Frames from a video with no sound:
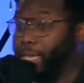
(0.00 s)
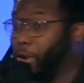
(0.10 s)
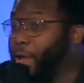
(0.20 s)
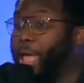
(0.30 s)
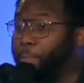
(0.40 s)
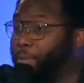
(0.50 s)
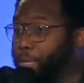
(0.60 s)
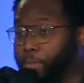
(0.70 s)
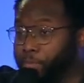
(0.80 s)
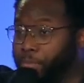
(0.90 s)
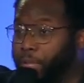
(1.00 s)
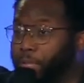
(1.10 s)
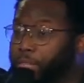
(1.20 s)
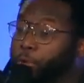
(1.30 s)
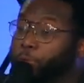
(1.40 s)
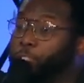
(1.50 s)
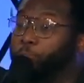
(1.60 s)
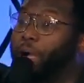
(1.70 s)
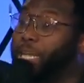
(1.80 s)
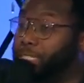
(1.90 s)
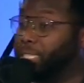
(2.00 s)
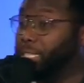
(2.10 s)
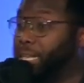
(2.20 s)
that are happening, the response to the